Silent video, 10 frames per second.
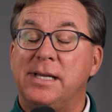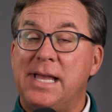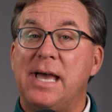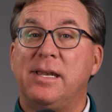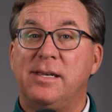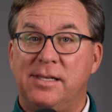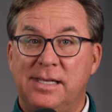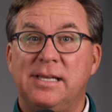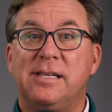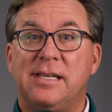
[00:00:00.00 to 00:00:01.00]
Again,
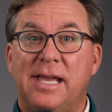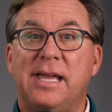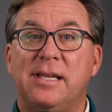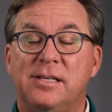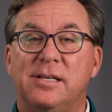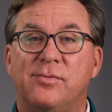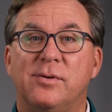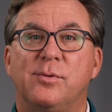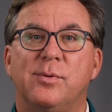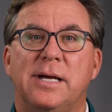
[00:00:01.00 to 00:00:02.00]
in a
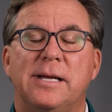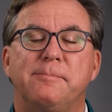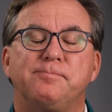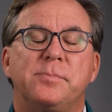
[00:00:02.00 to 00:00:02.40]
different way.